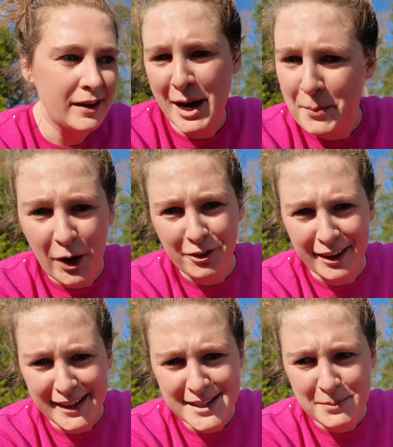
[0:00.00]
it's not
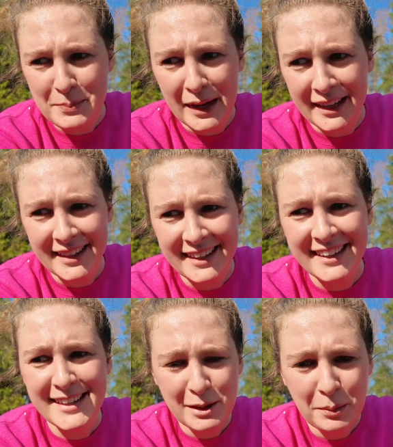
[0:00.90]
perfect, but
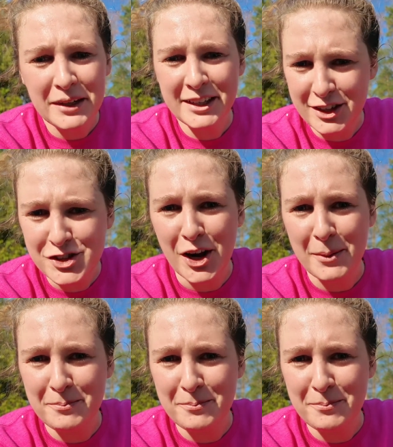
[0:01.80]
it did a pretty good job.